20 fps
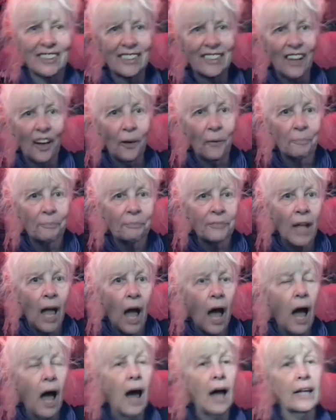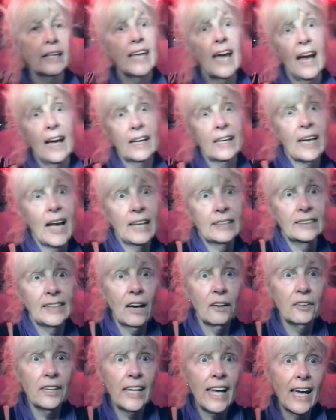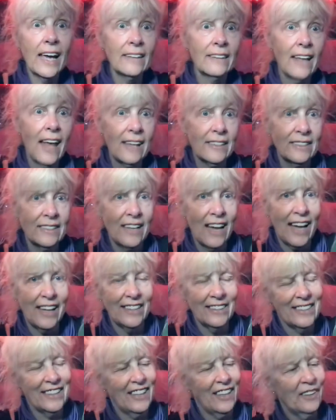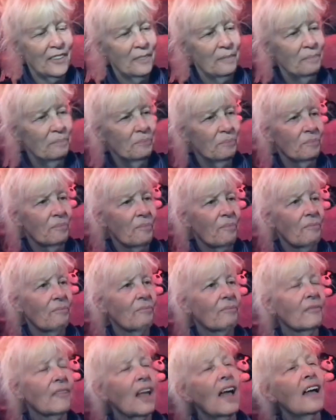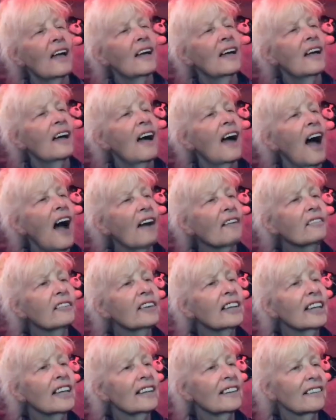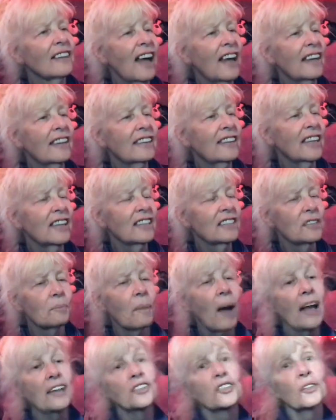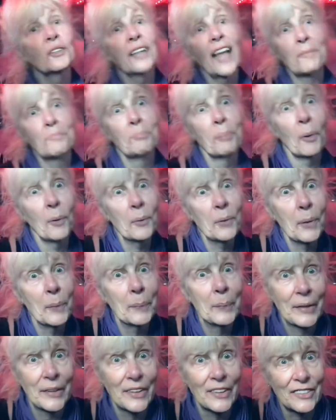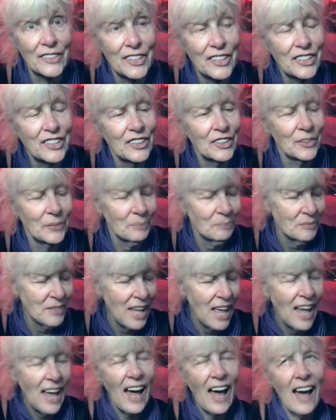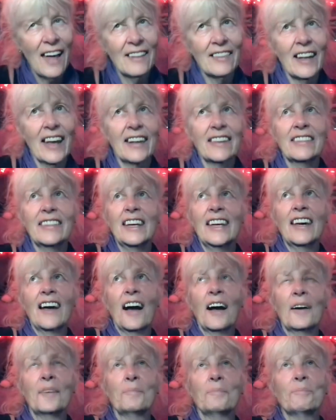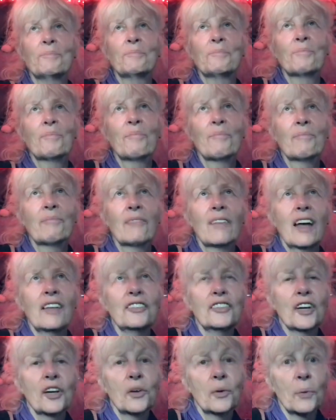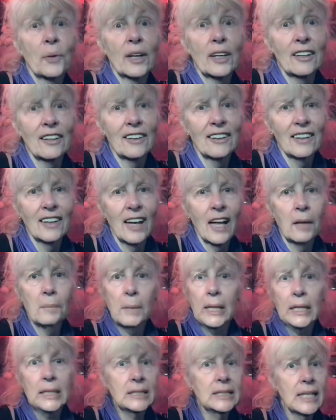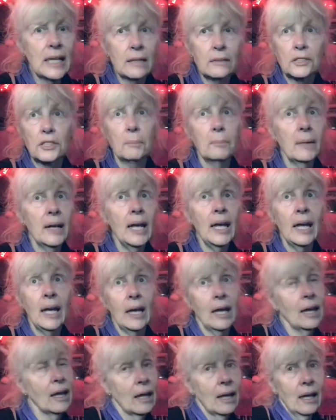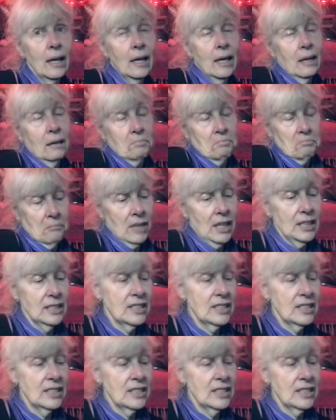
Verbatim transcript: so yeah, it got down again last night, so I really like these. I do like Boca burgers too. I like the griller. I mean, to me it